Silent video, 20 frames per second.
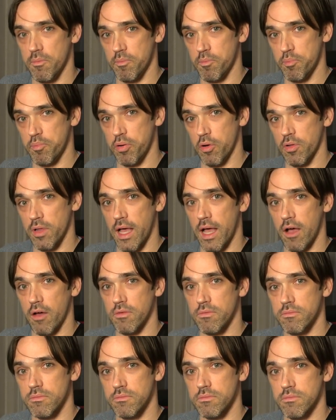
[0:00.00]
Pull
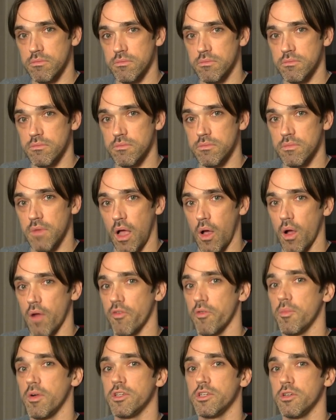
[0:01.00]
out however
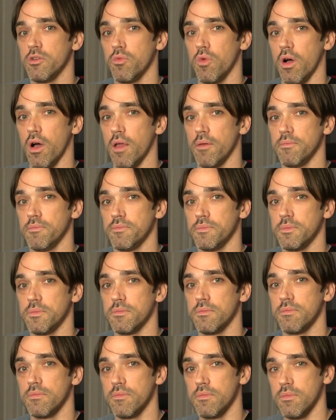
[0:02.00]
much you want
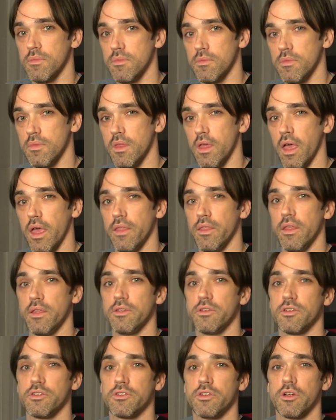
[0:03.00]
and then
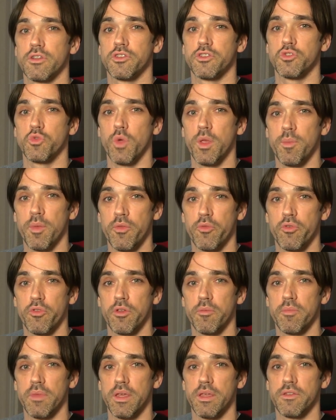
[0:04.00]
just start sweeping through the
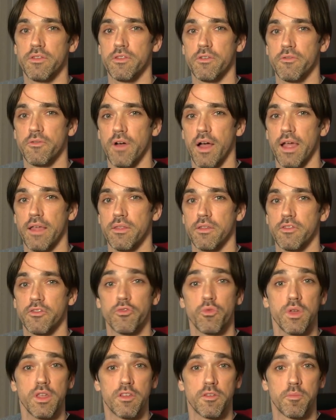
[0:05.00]
mids to find the
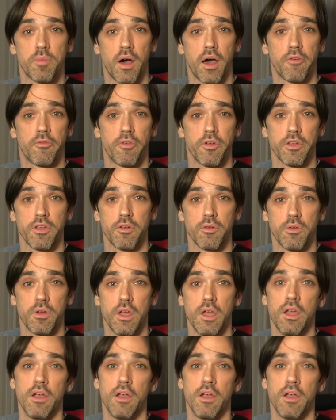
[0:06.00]
sweet spot for you.